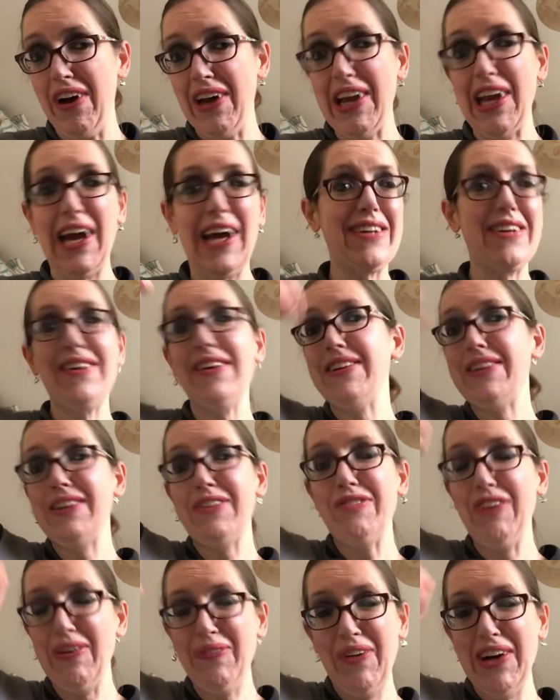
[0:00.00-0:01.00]
And
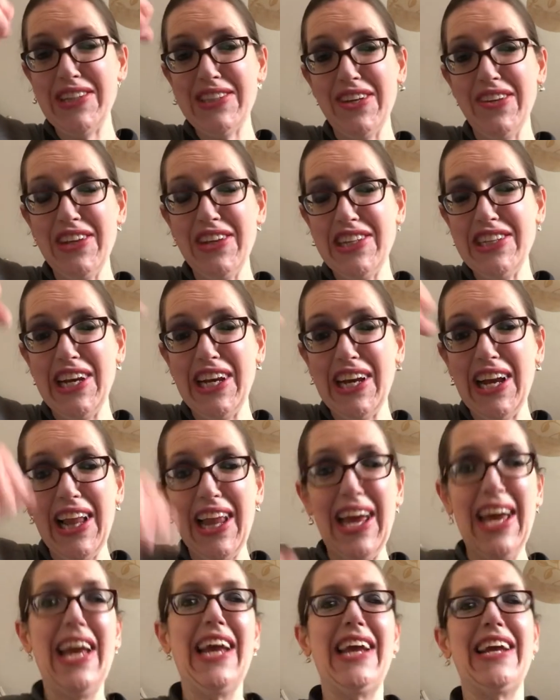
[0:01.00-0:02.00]
repress on the
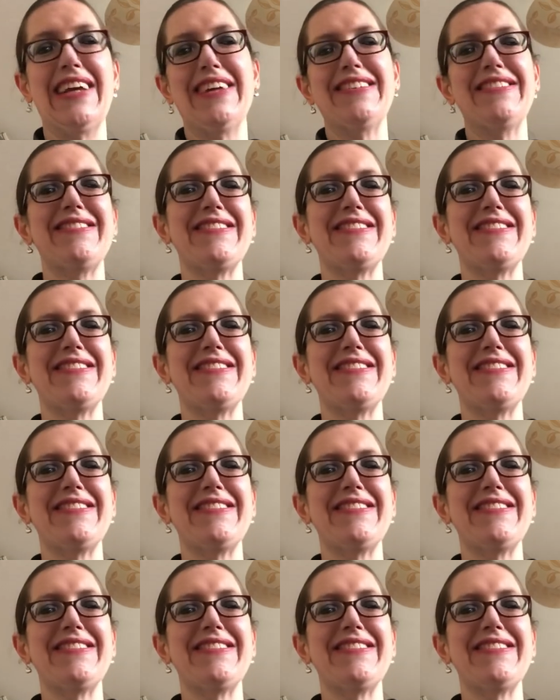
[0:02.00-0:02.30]
ding-a-ling.